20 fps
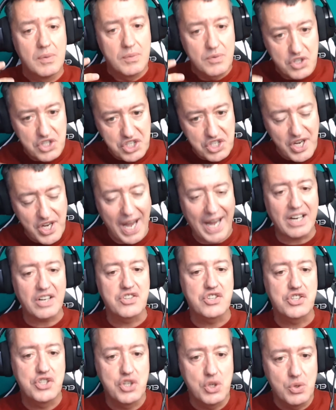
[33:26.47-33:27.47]
check
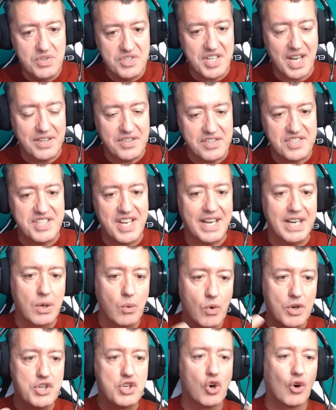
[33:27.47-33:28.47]
students' understanding
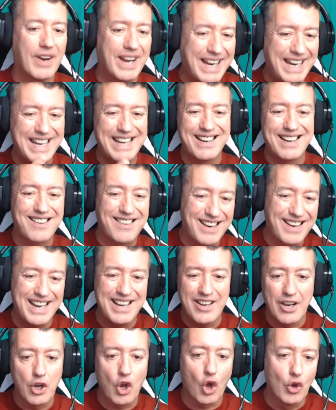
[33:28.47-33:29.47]
when you're in
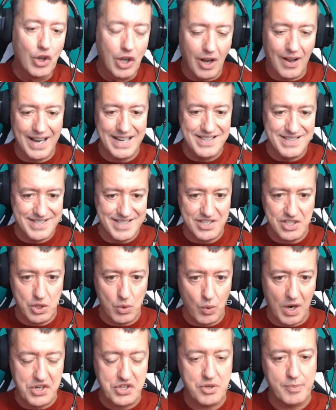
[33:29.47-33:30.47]
an online
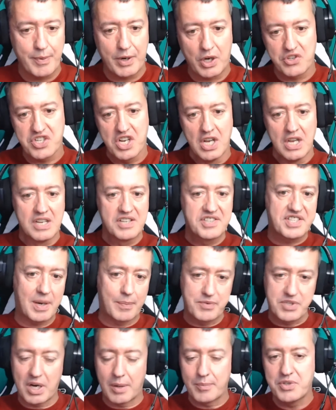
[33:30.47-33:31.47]
situation, because
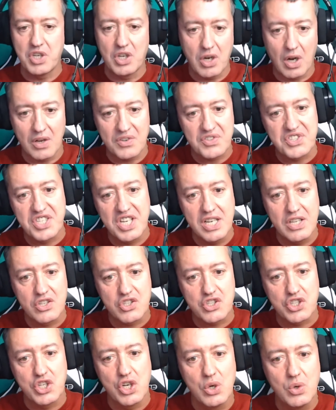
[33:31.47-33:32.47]
sometimes you can't see the
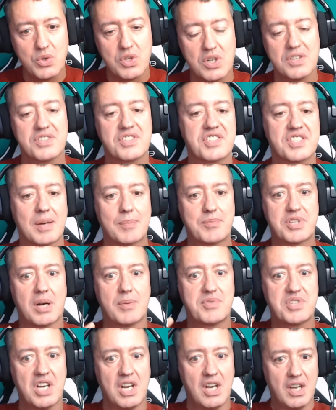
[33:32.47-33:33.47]
students,
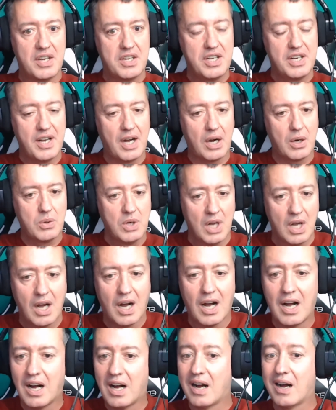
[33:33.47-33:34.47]
sometimes you're
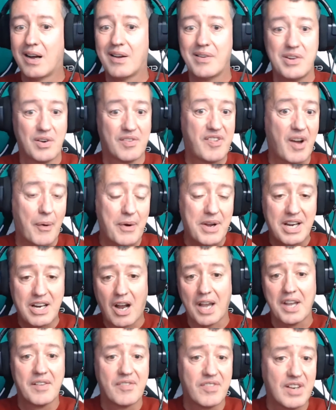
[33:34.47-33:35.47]
very
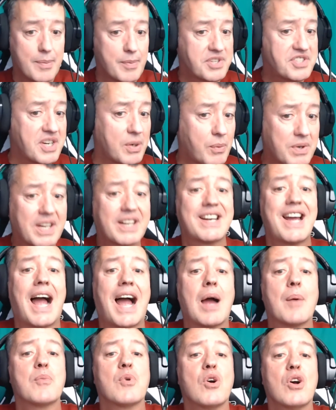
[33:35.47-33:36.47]
kind of limited with the
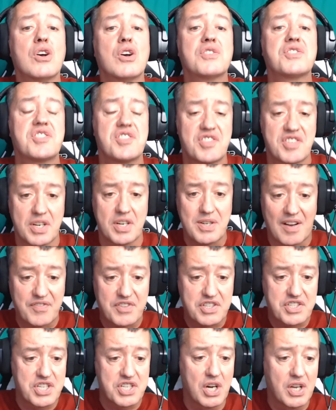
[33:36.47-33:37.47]
cameras, and so you have
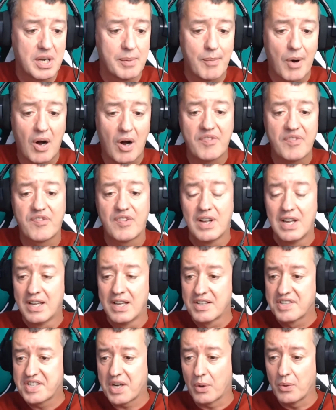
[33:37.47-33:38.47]
to turn them off.
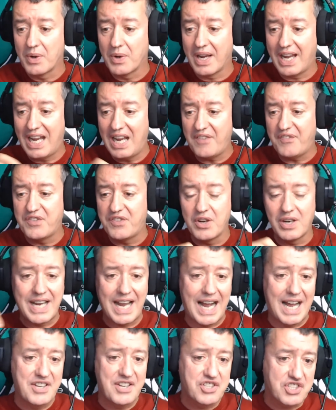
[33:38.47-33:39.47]
So if you
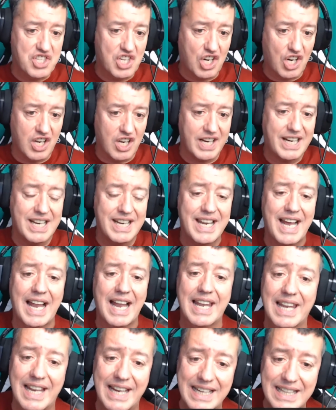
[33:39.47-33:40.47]
can, just click in that
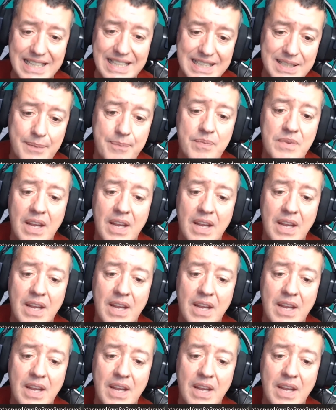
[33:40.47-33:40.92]
link,